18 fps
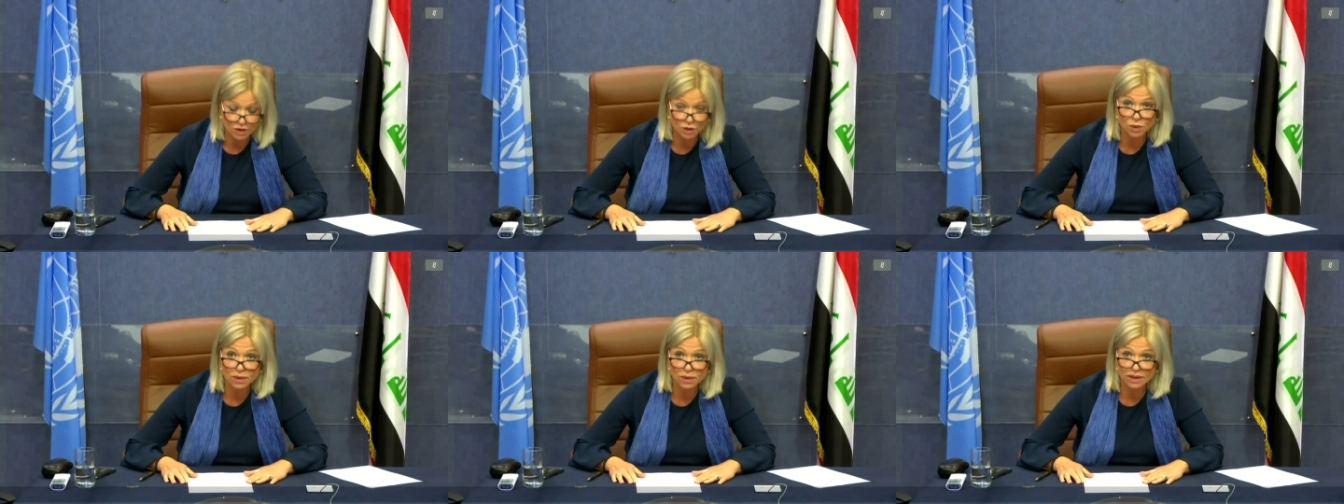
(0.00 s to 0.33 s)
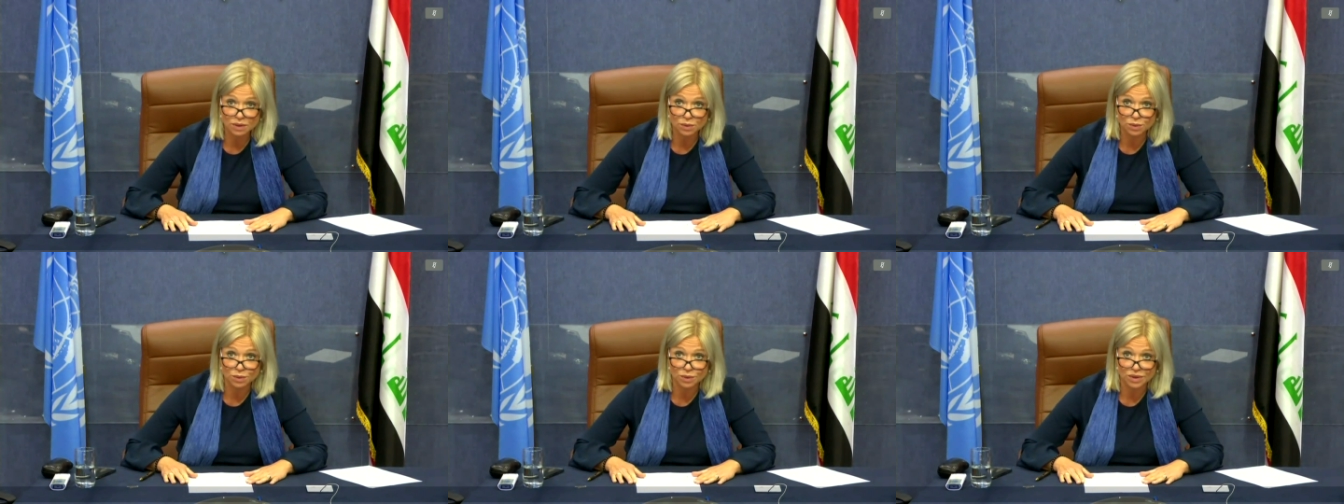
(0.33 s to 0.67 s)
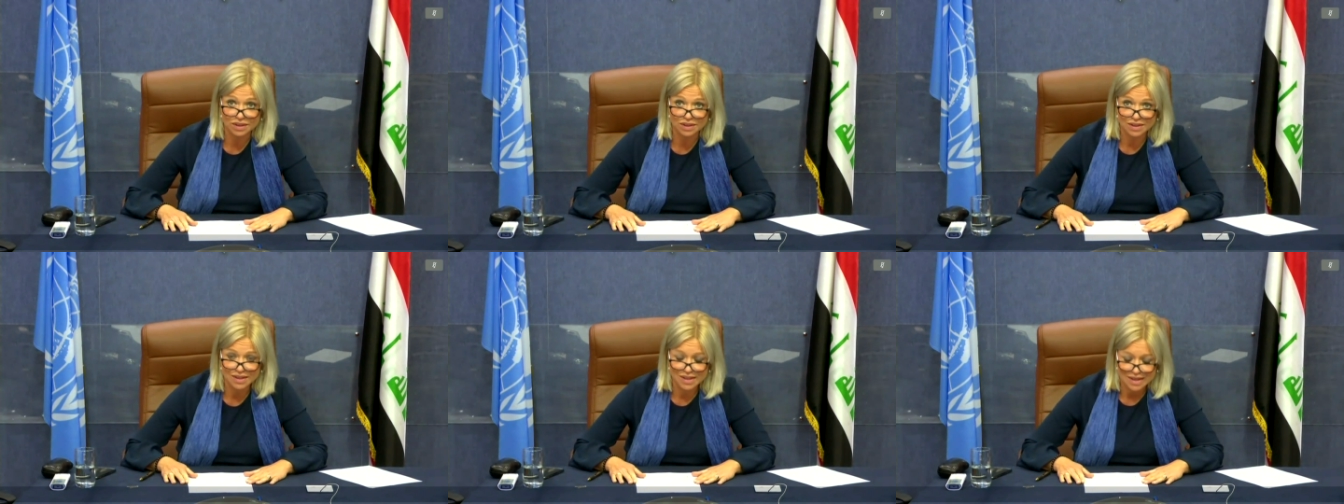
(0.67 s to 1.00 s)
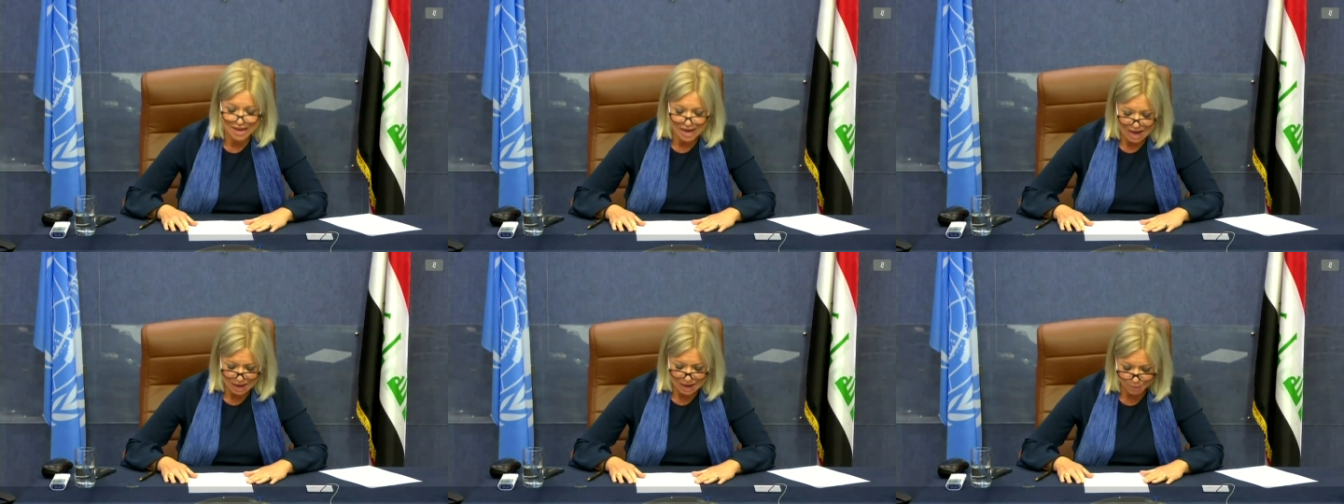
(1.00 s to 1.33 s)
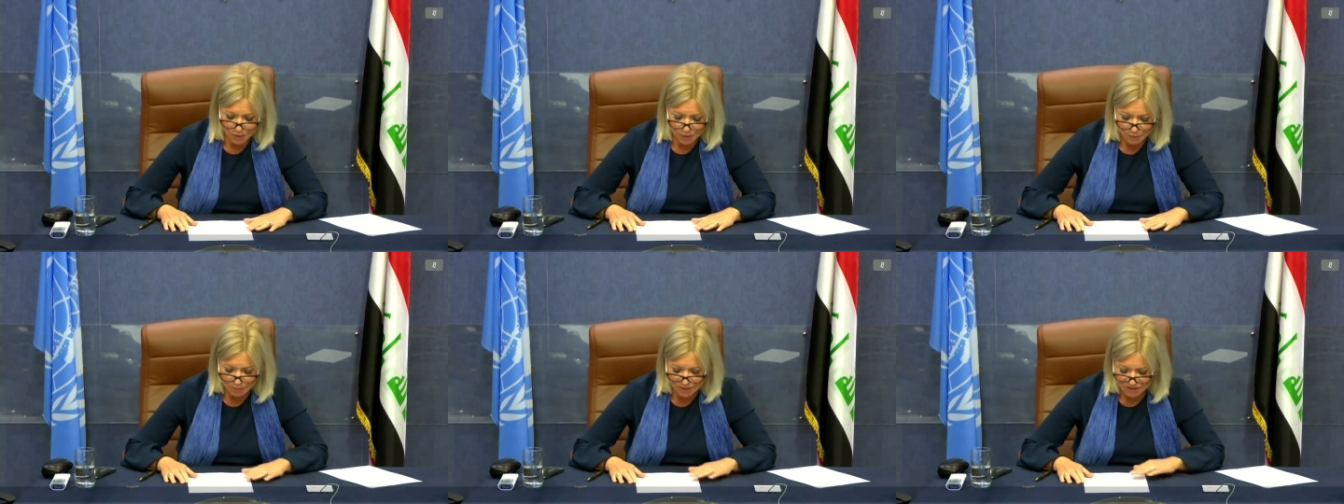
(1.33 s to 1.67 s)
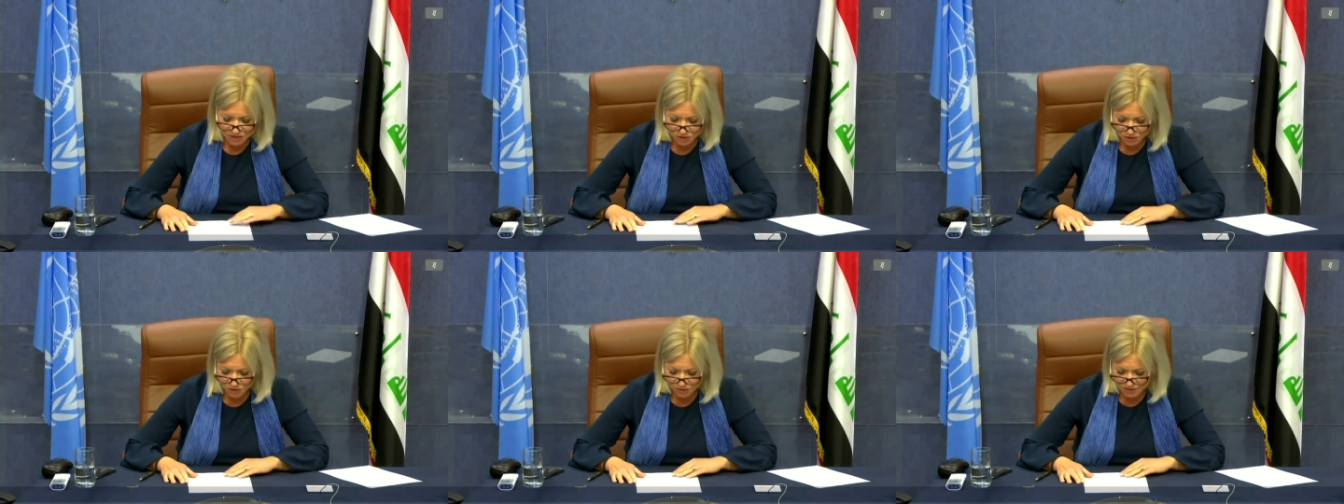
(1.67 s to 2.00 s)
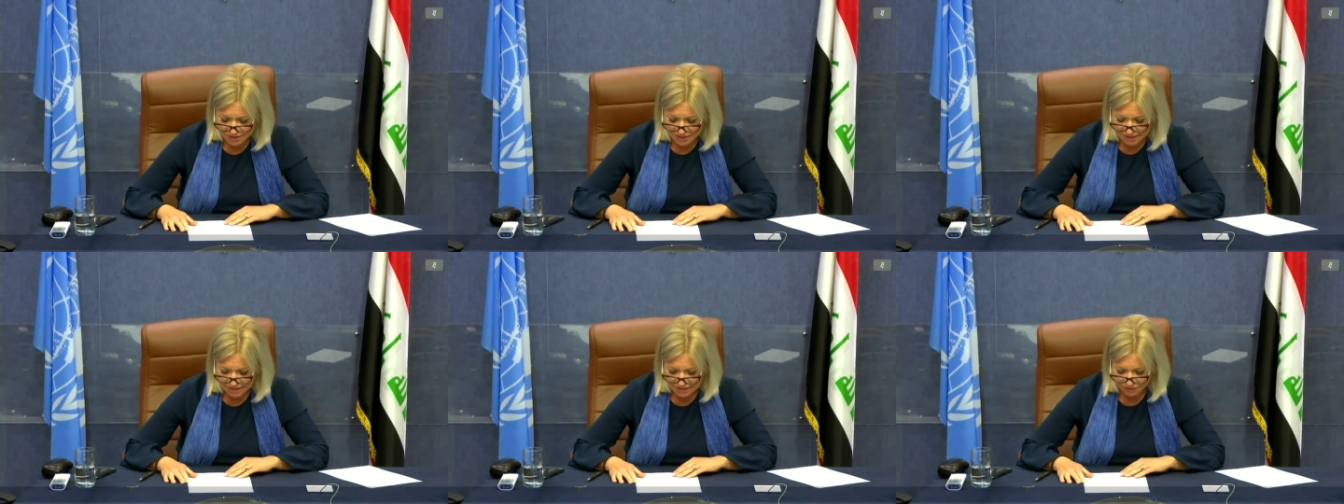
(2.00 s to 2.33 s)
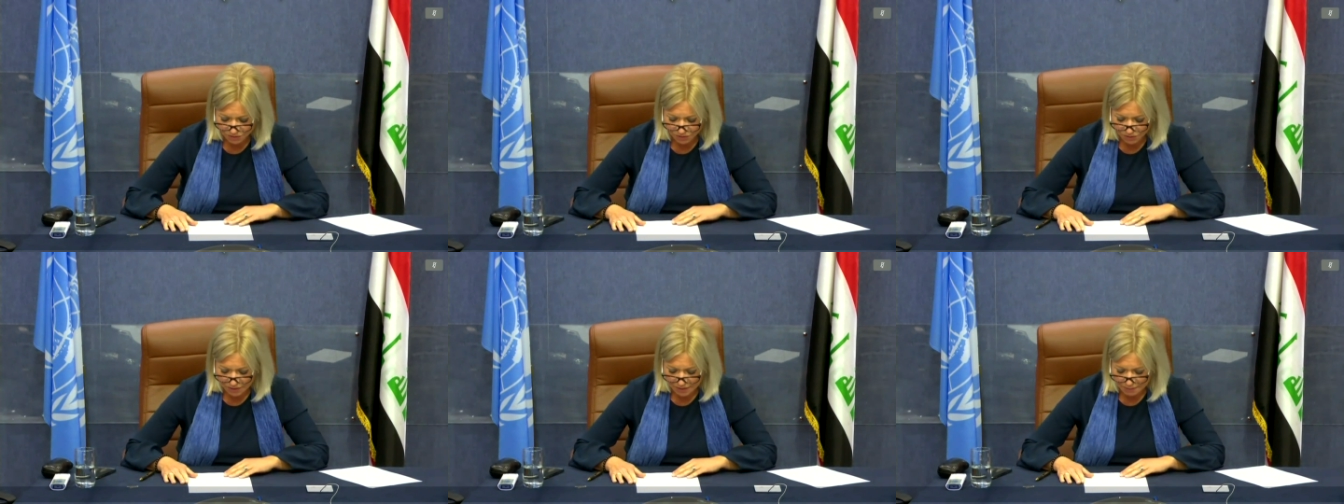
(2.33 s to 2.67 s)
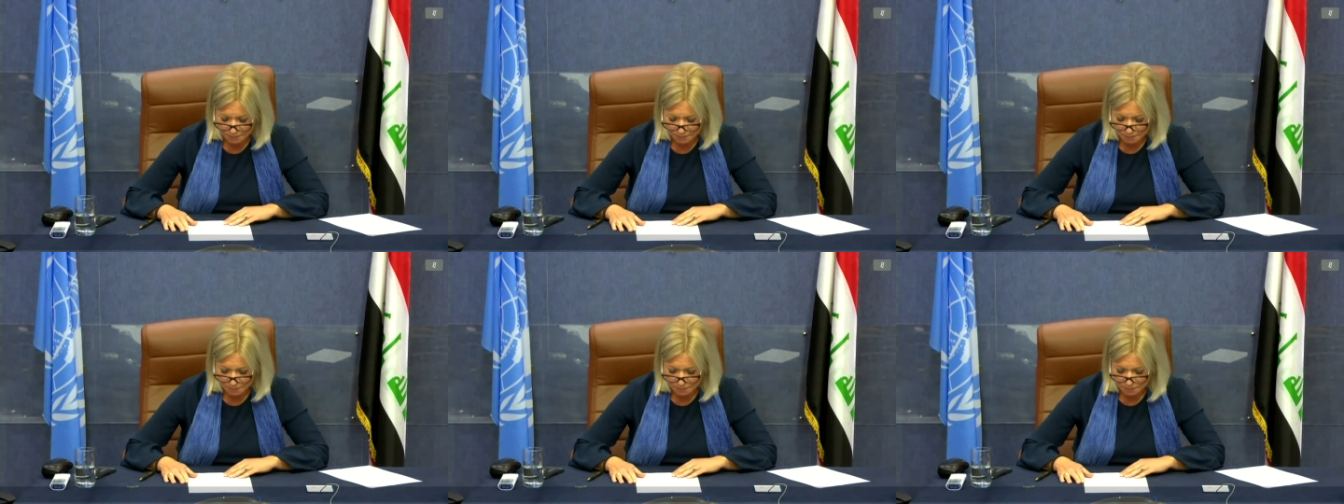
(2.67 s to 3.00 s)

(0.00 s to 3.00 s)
as law and order and public service delivery.